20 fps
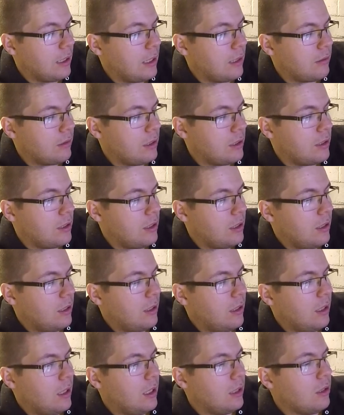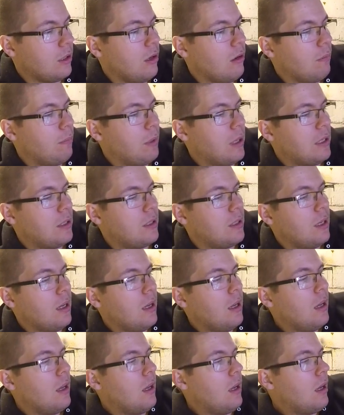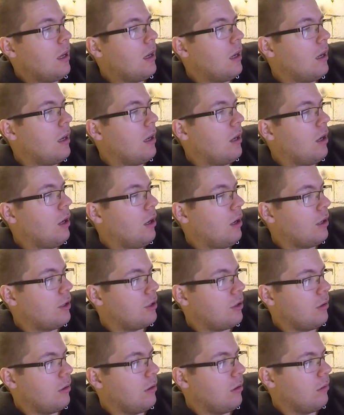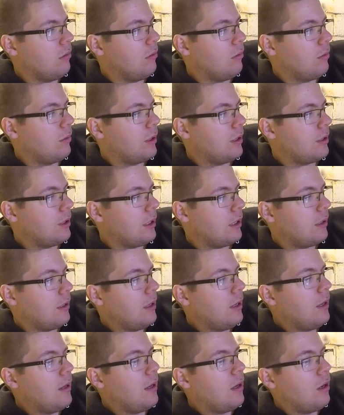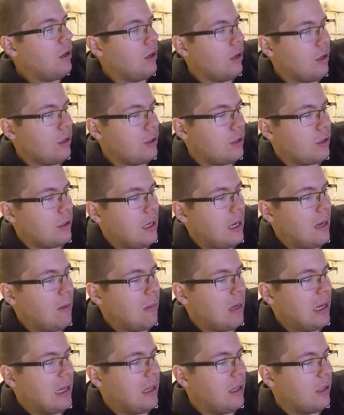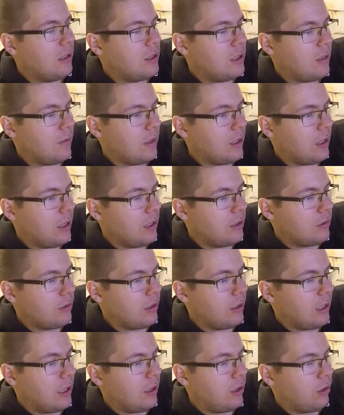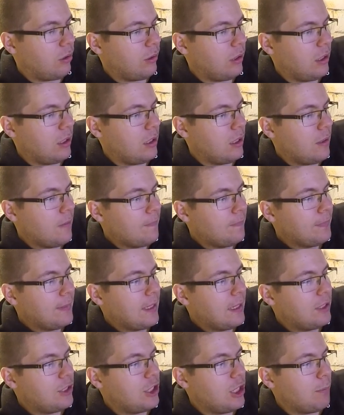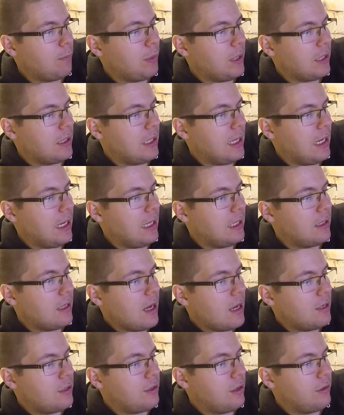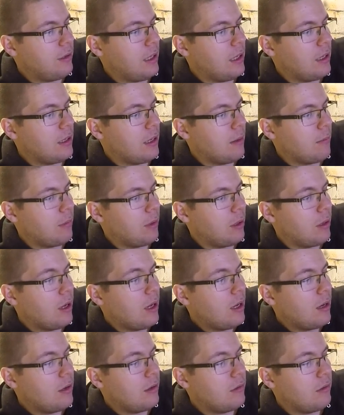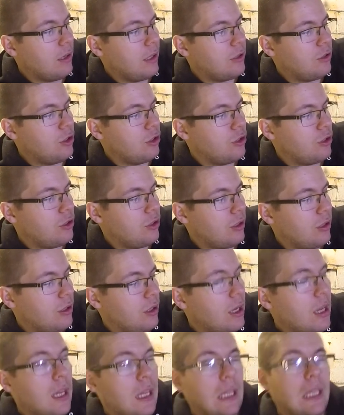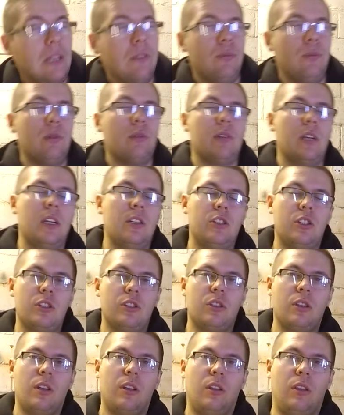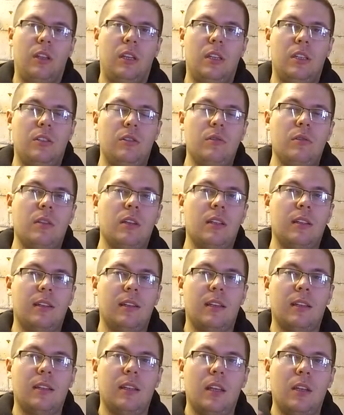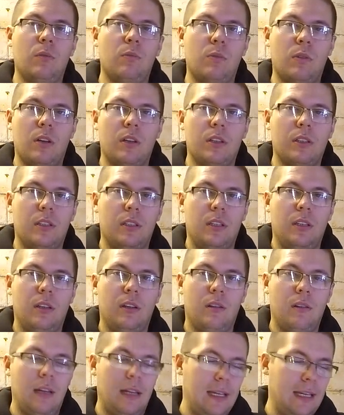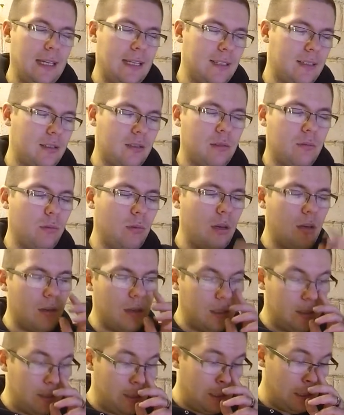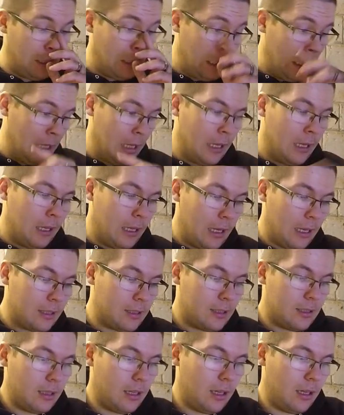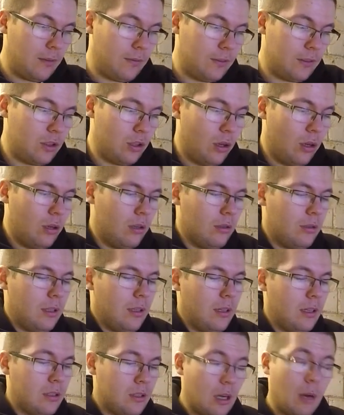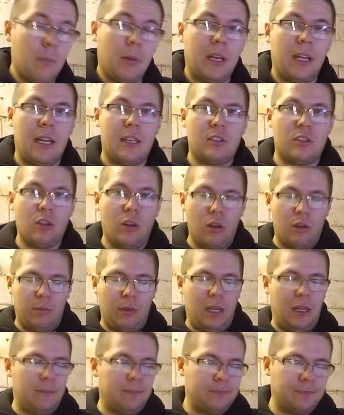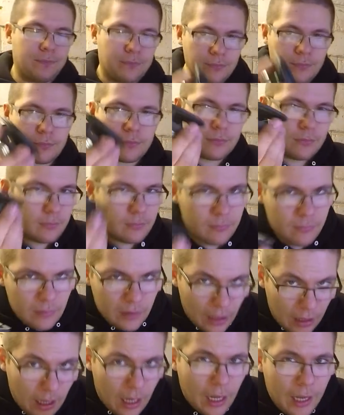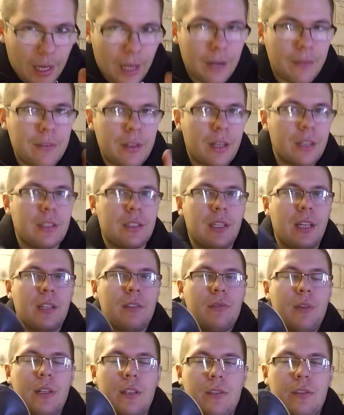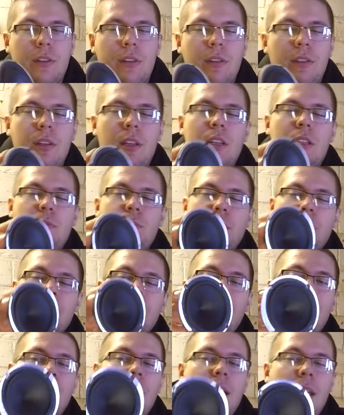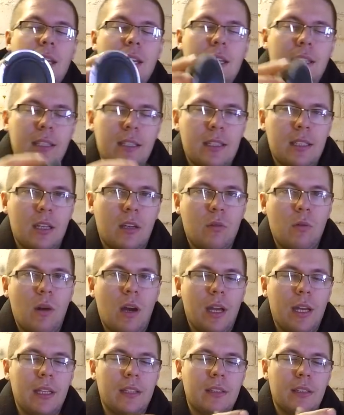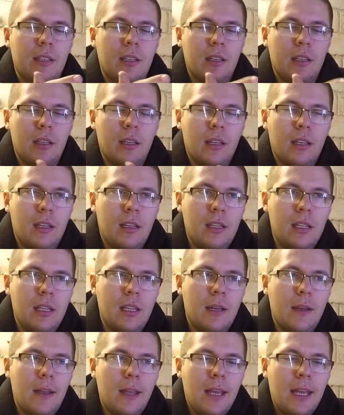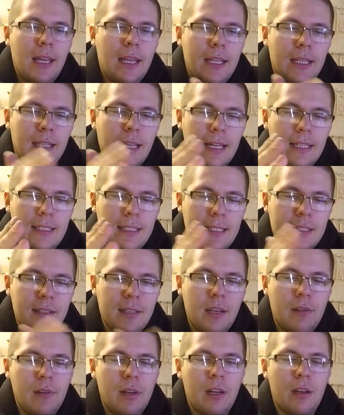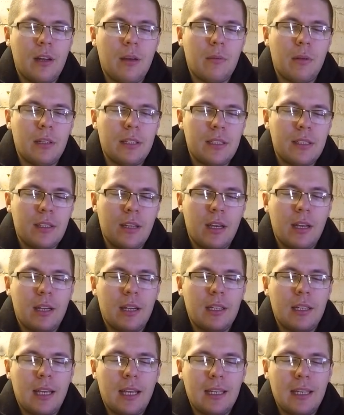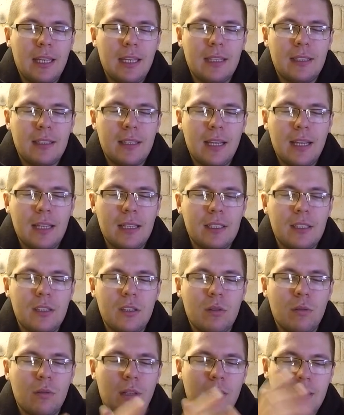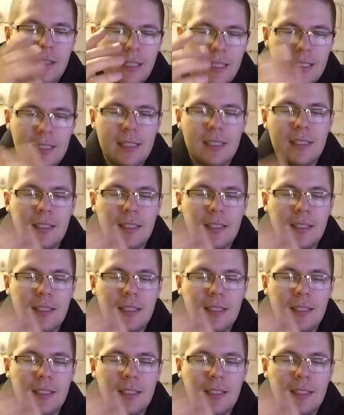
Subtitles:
address, it opens Hertz, oh, what is that? Hertz ML700.3, shipping date, serial number, register. If you register these, you can get a 1 year extra warranty. As I have told, somebody has told me, I have not yet registered these, but it is a quite it has a serial number inside it, and it tells you that this